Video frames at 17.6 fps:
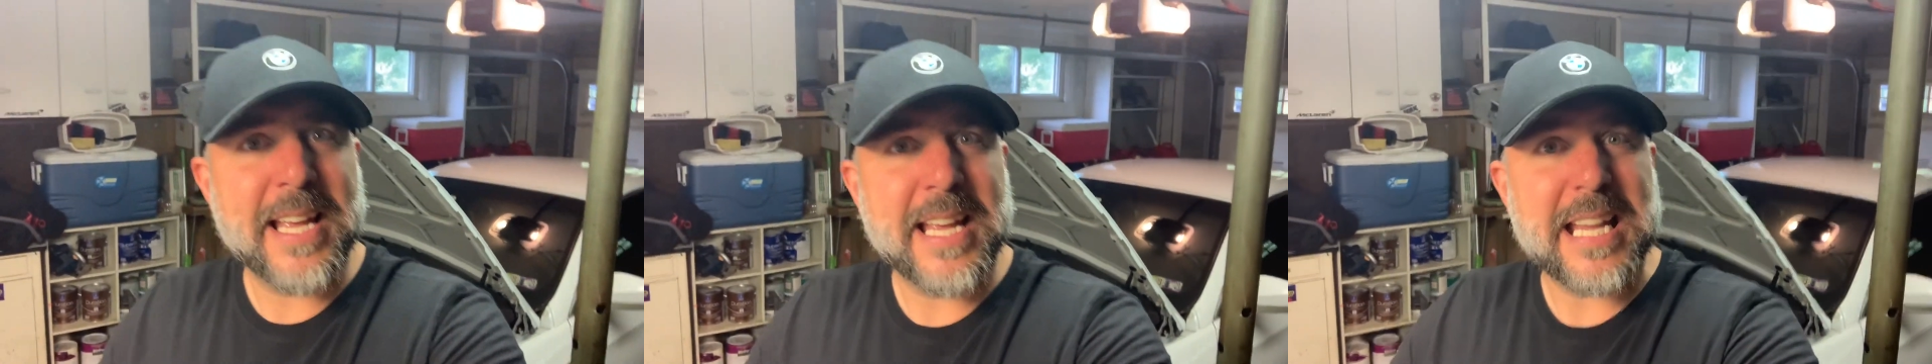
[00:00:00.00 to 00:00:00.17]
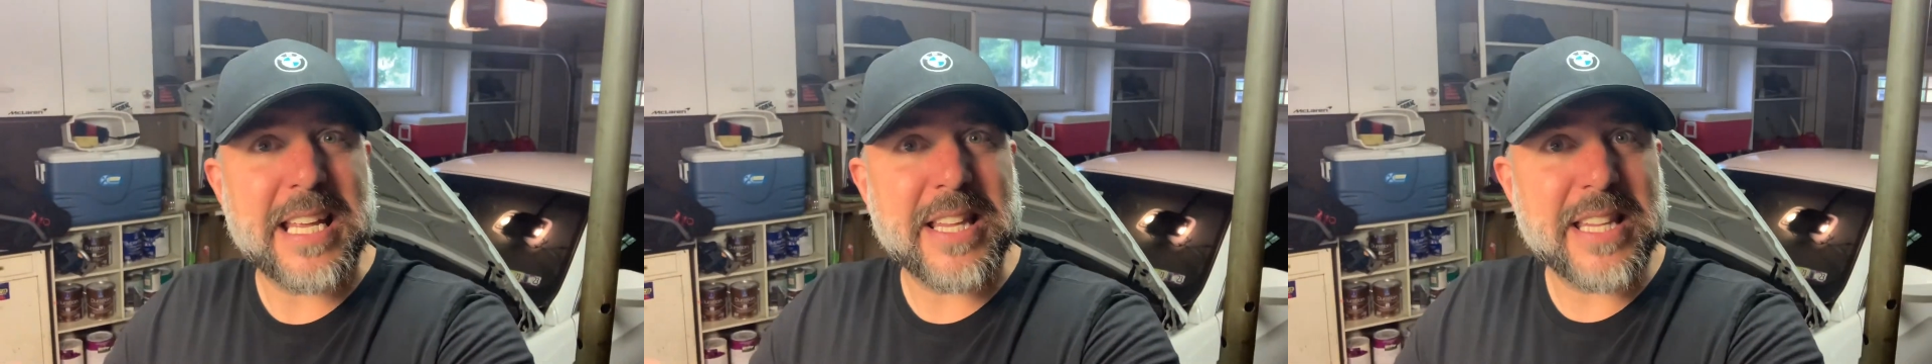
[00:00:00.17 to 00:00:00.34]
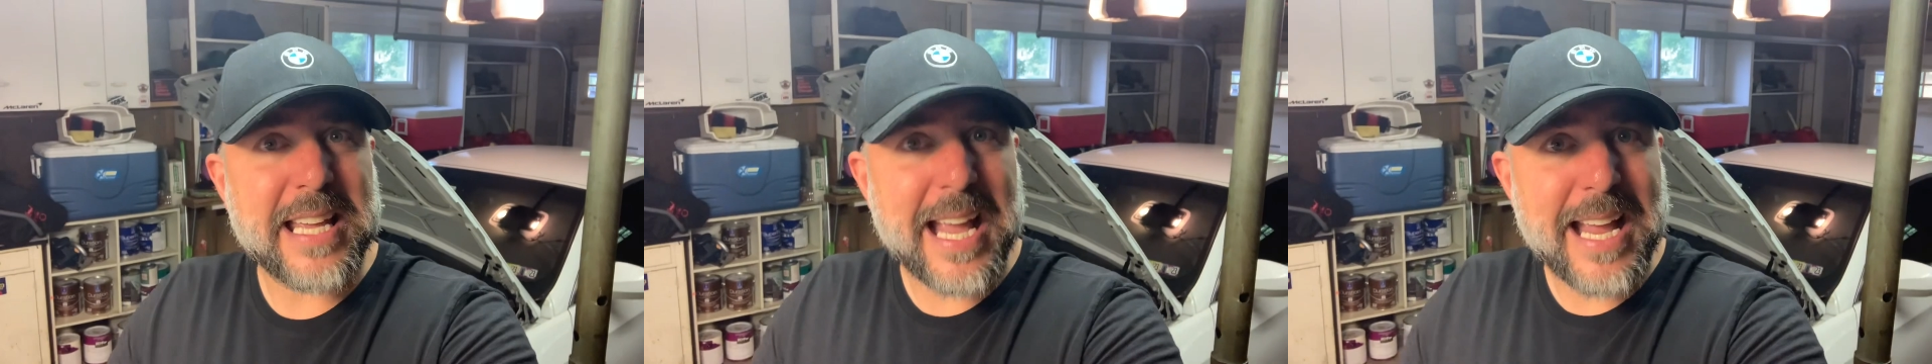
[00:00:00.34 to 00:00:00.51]

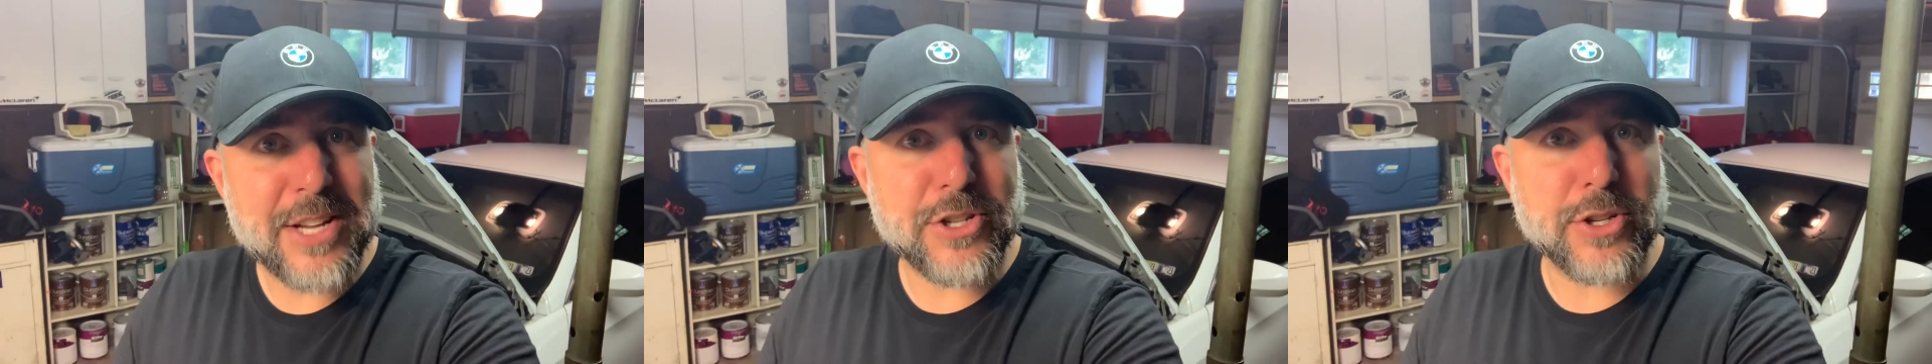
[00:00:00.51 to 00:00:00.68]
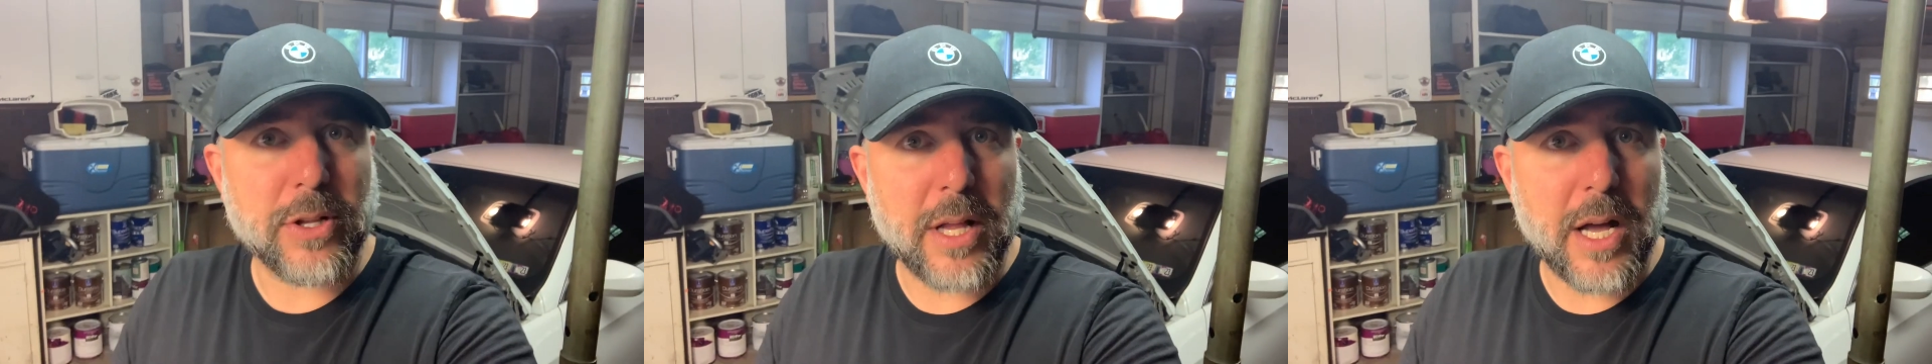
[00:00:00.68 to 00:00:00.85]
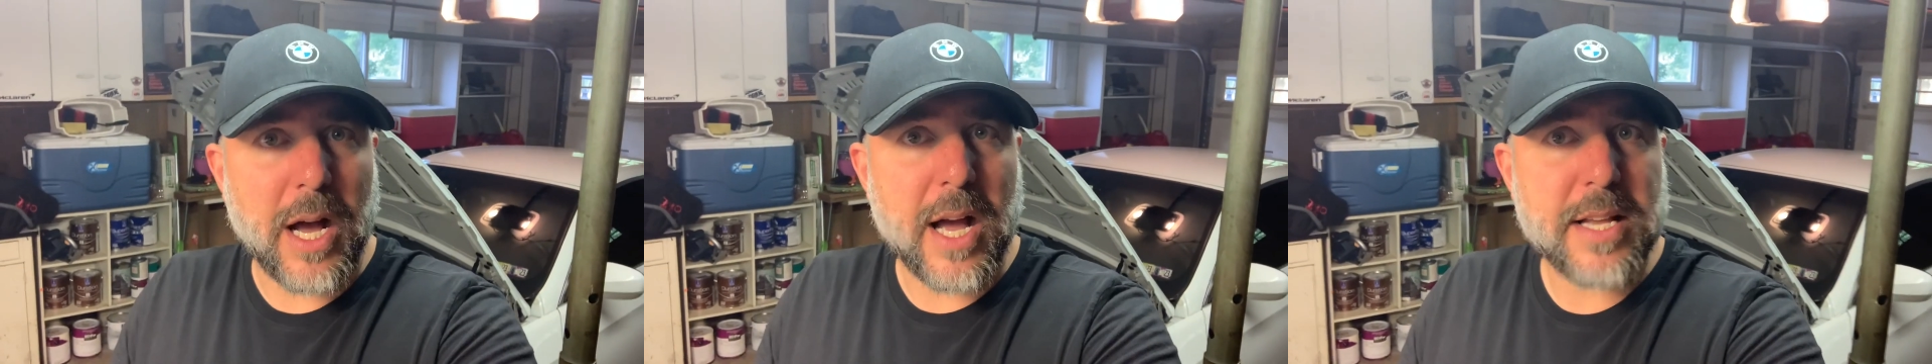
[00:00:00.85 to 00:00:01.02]
in the angel
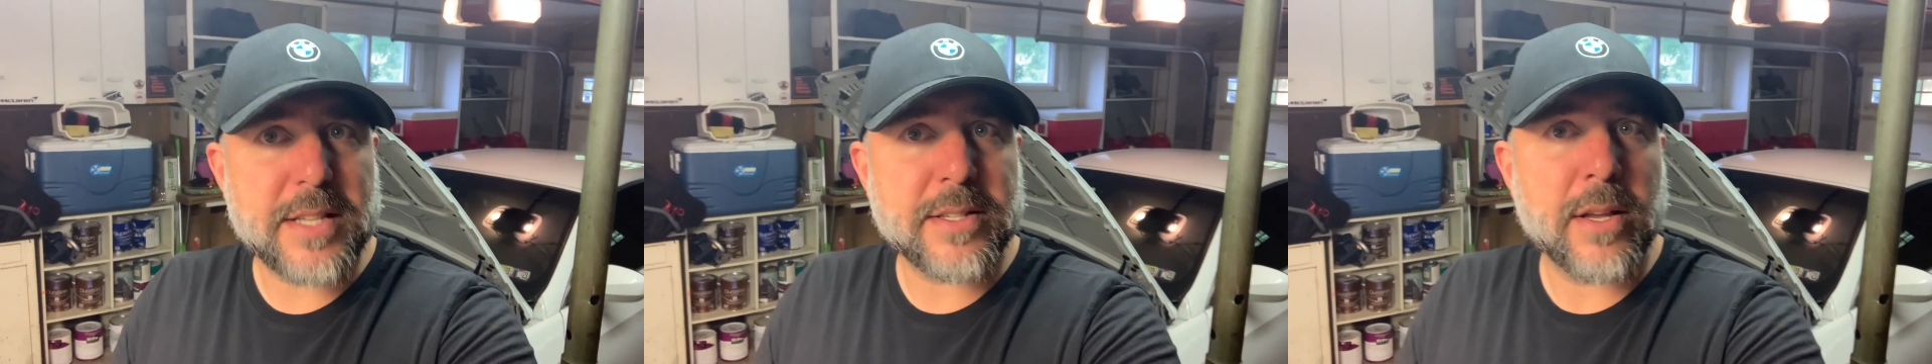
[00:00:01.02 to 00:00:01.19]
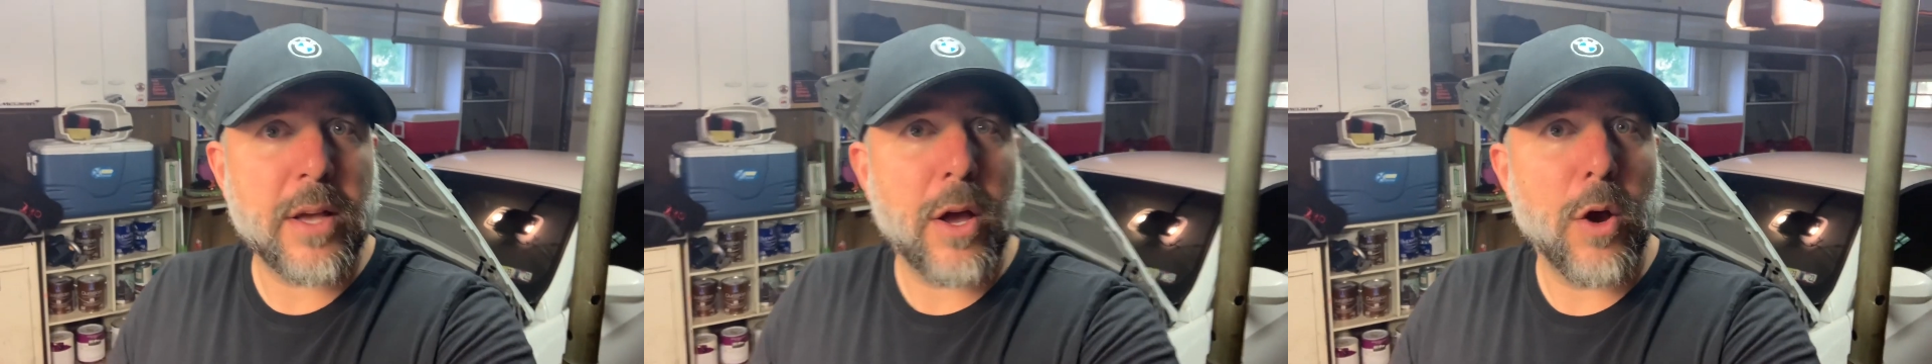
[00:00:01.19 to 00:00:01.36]
eyes